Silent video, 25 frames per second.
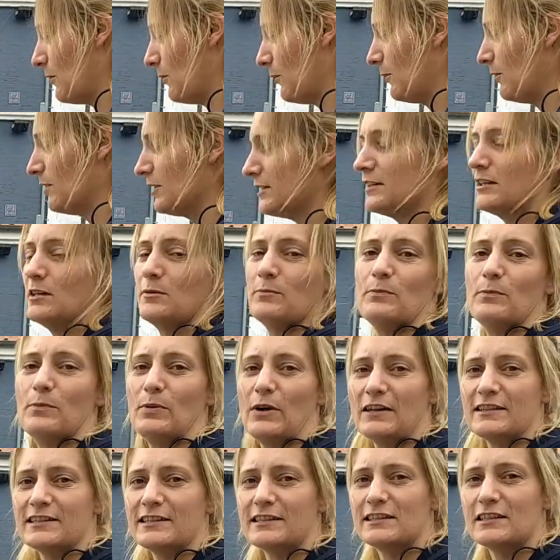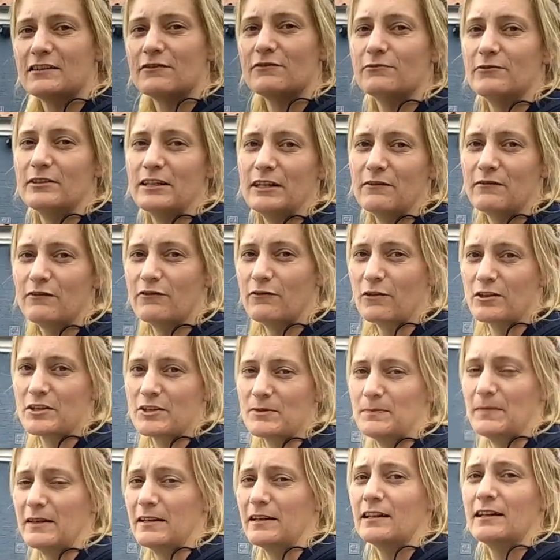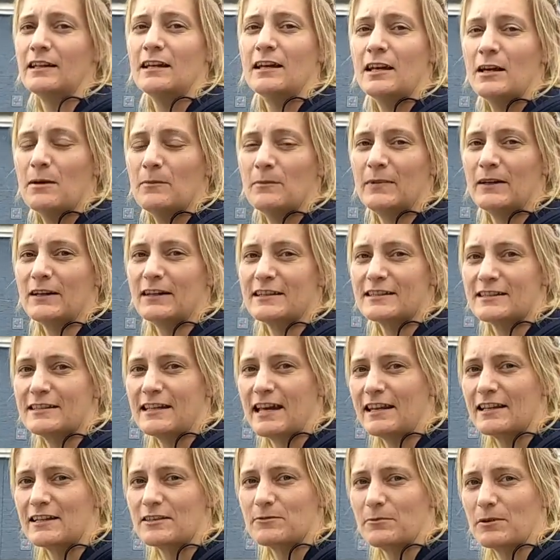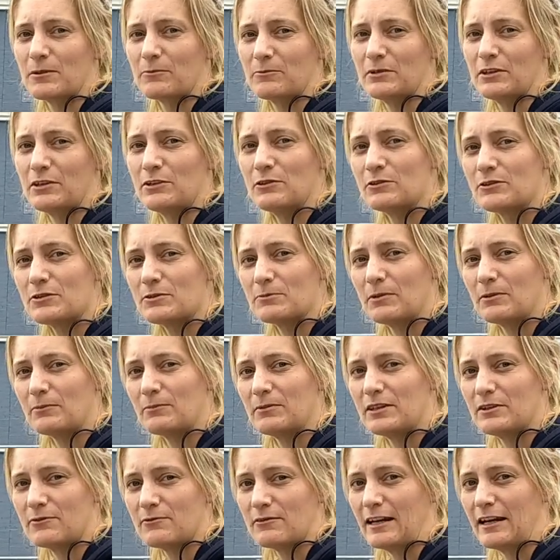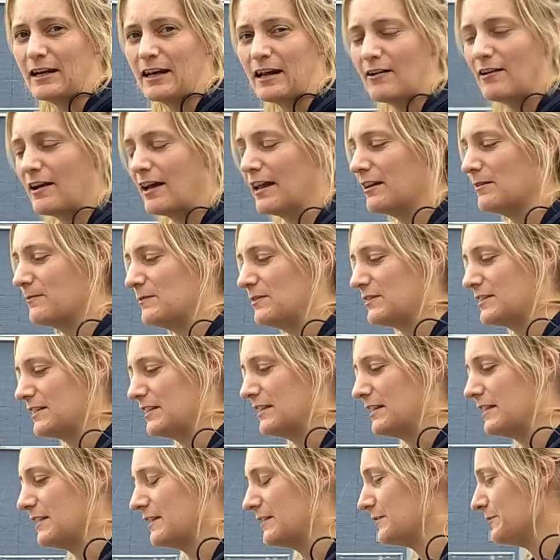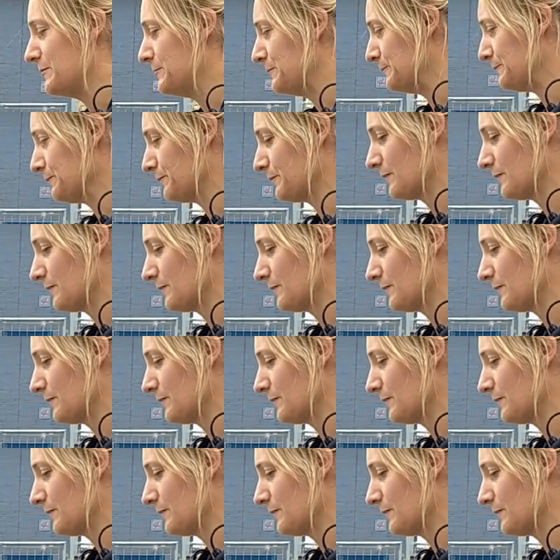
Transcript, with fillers: all positive reinforcement, because that is what we use when we train our animals in here.